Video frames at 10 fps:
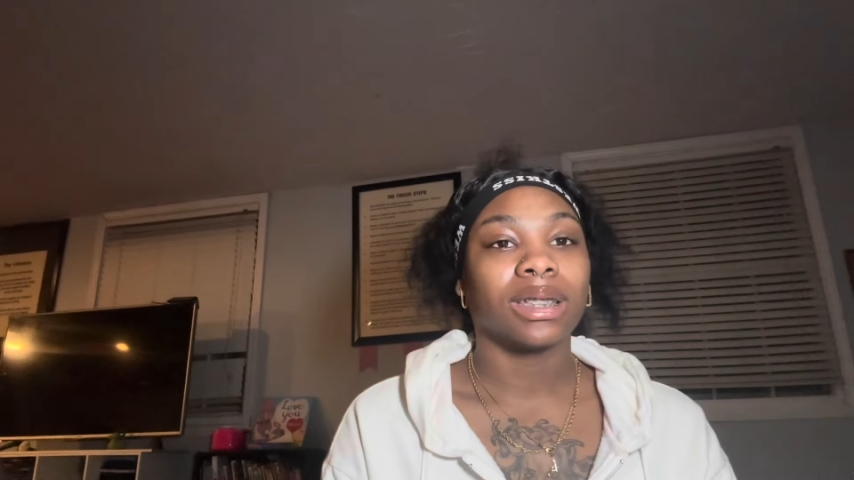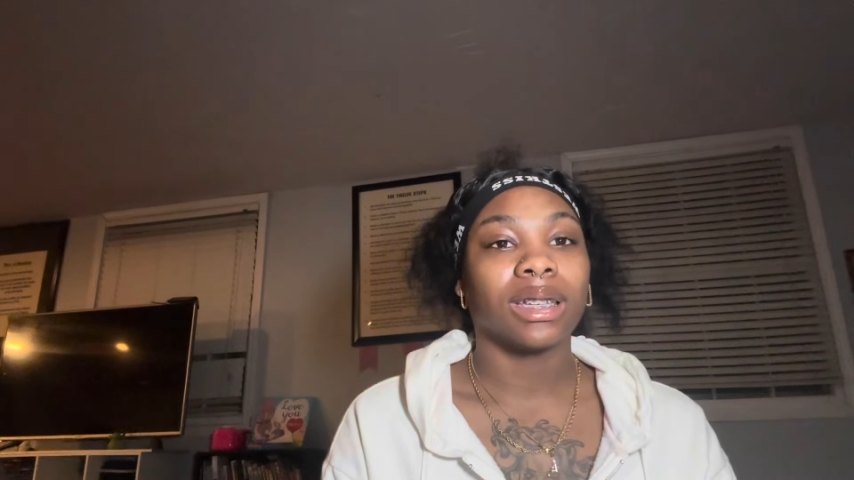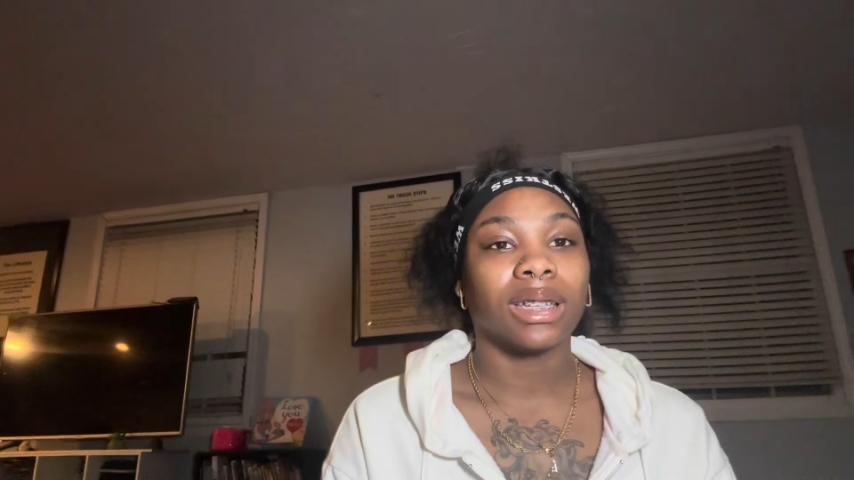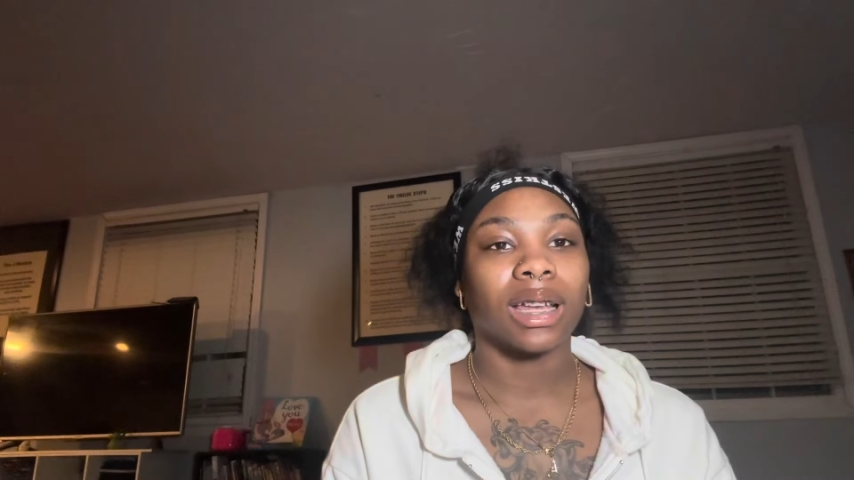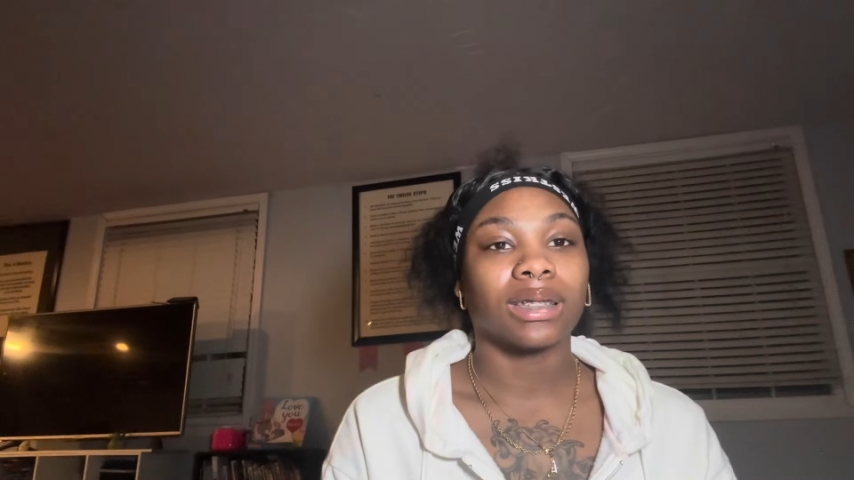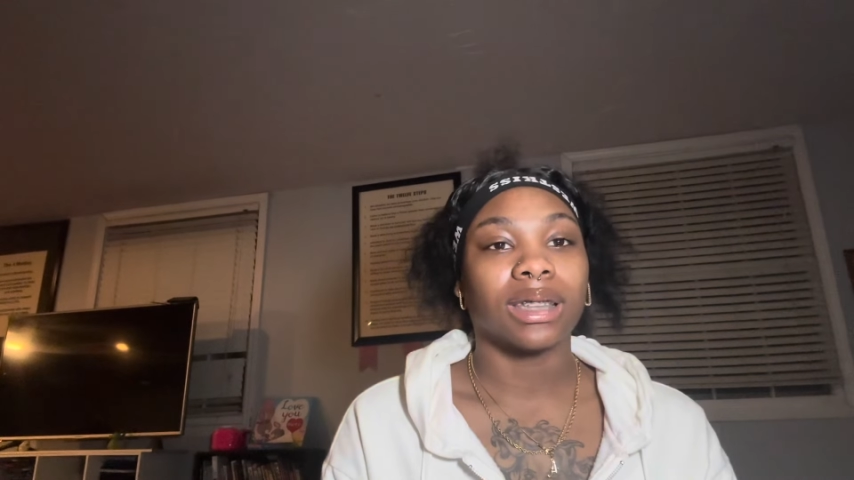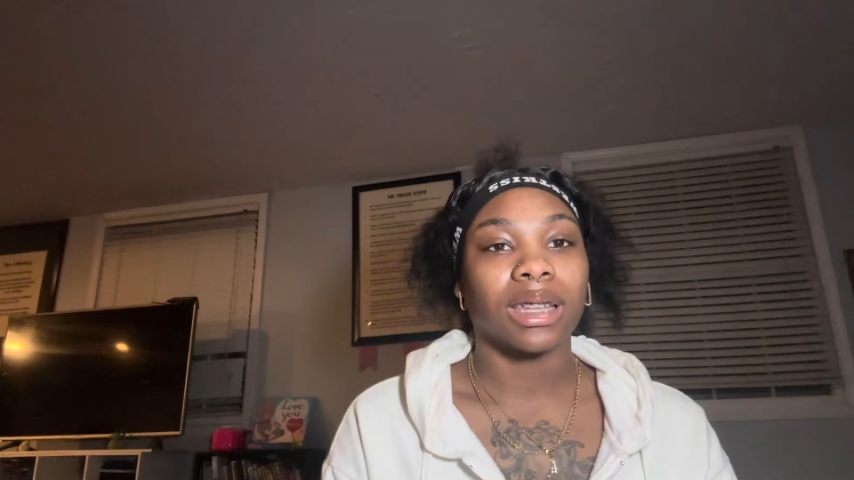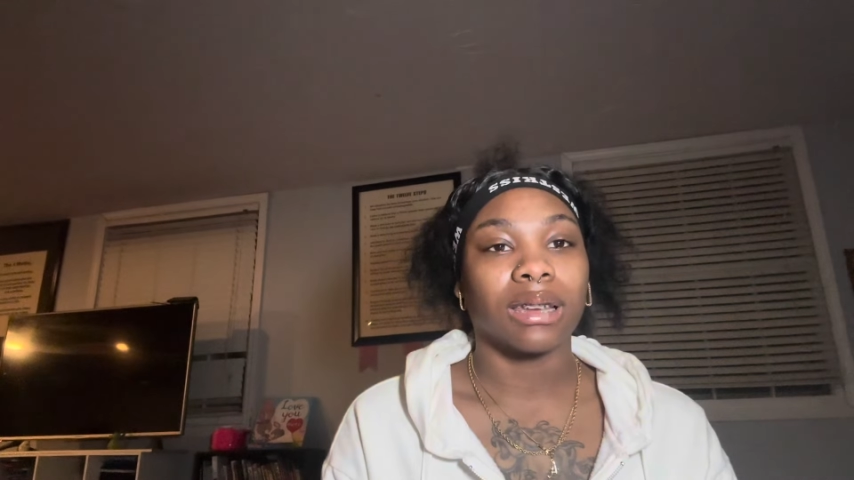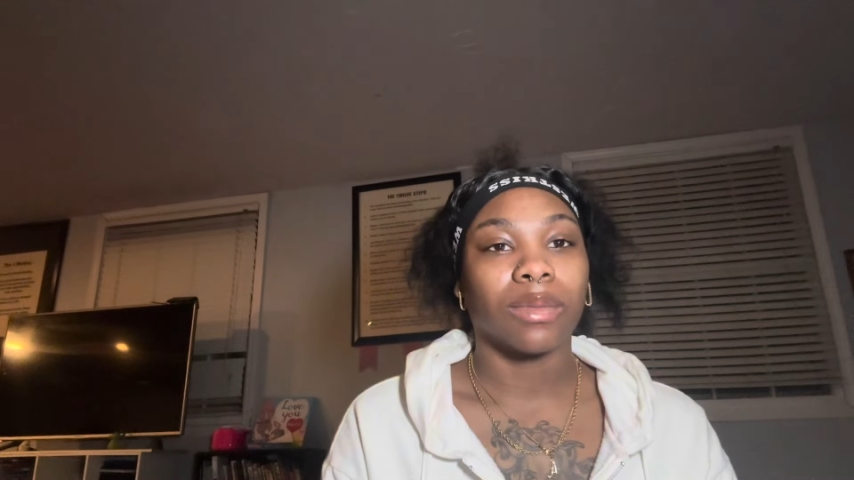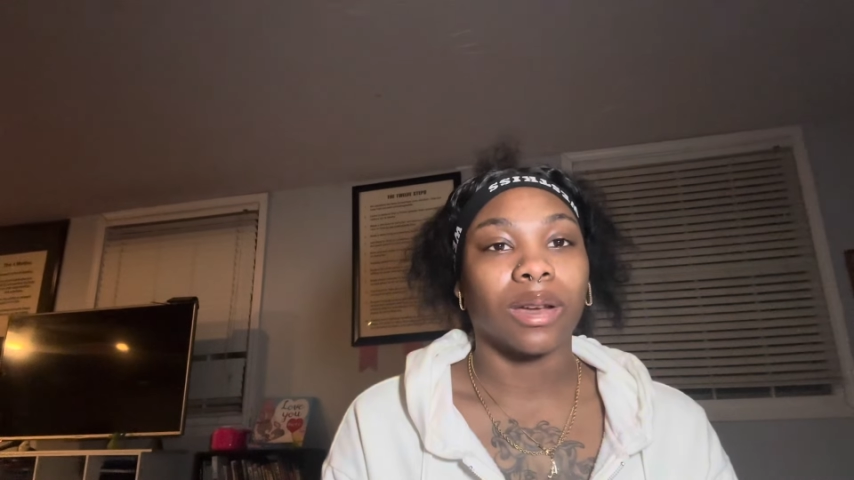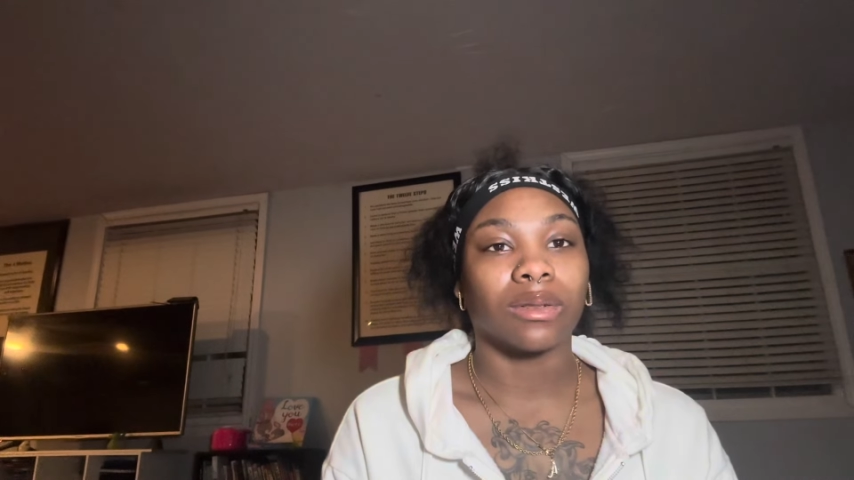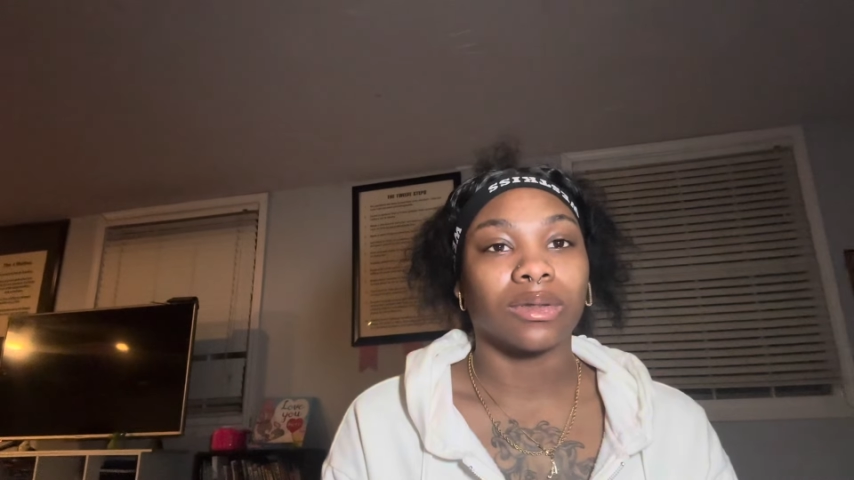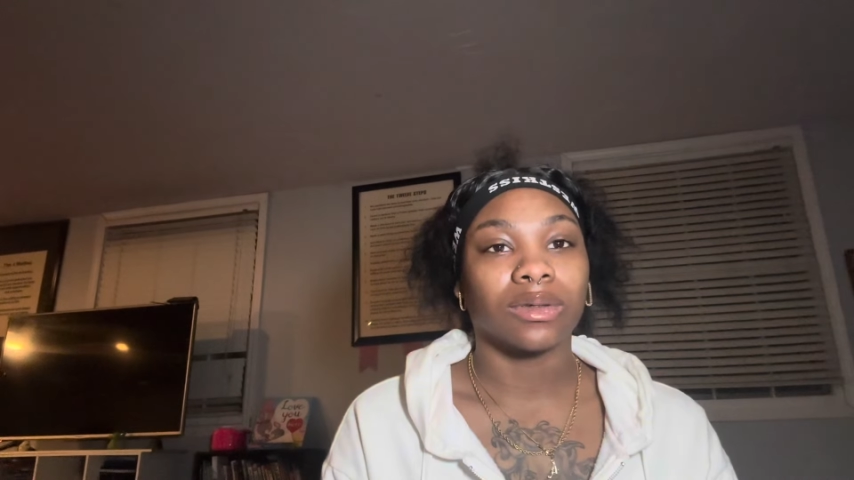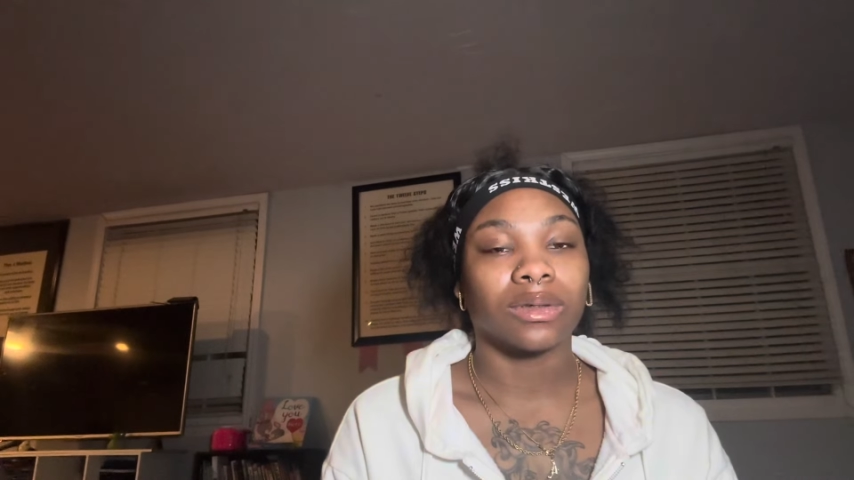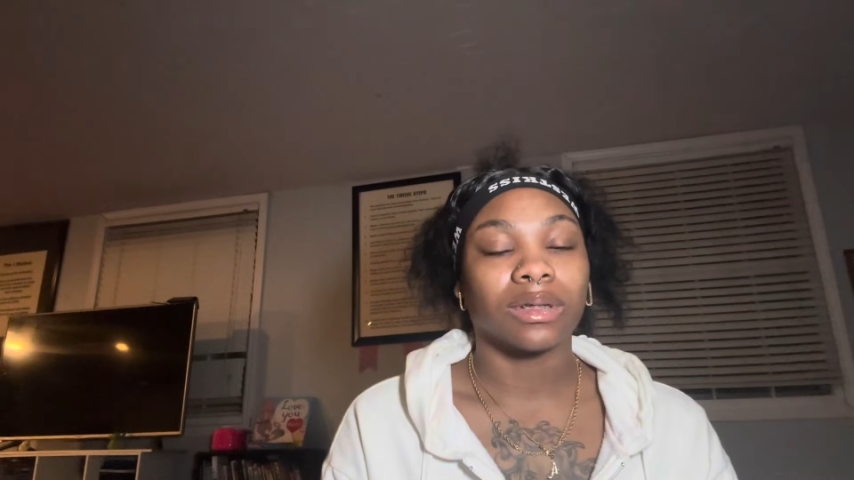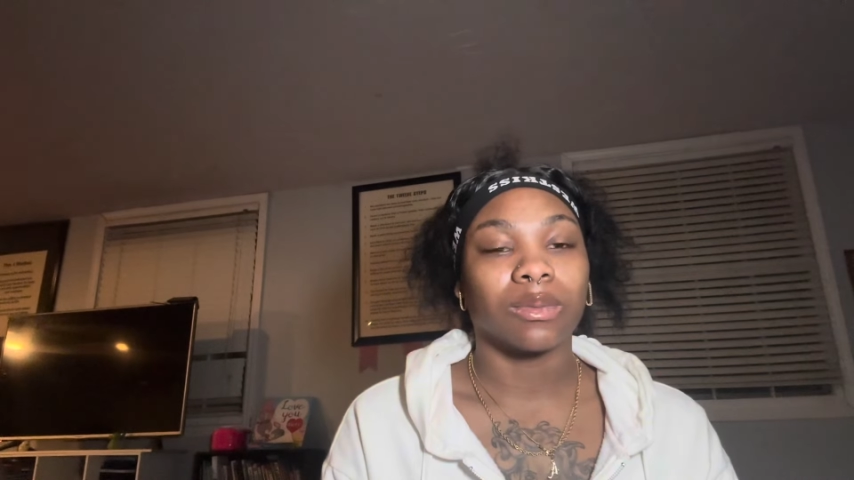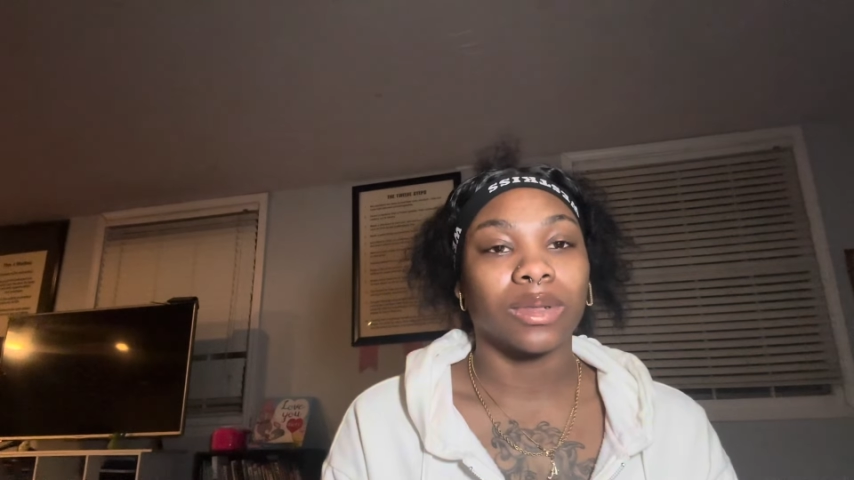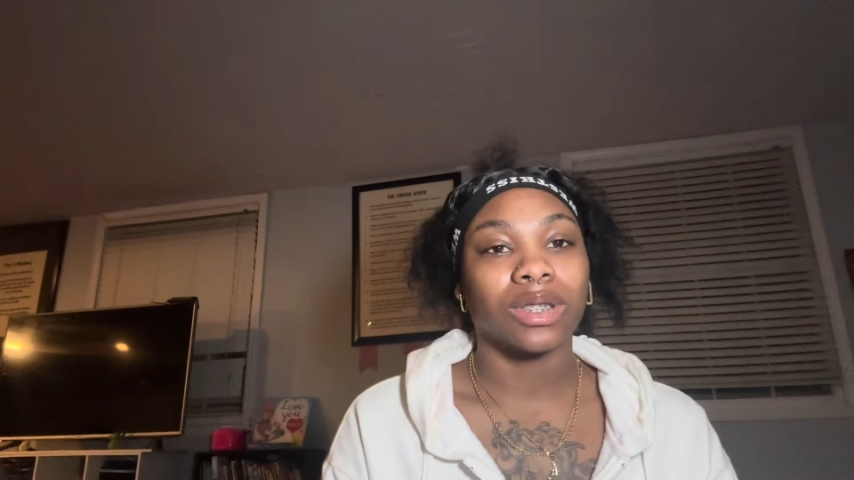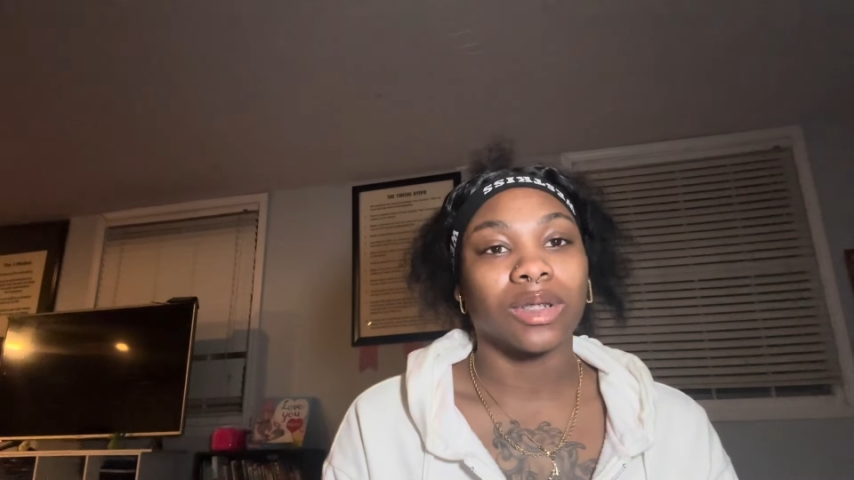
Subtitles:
not to think about what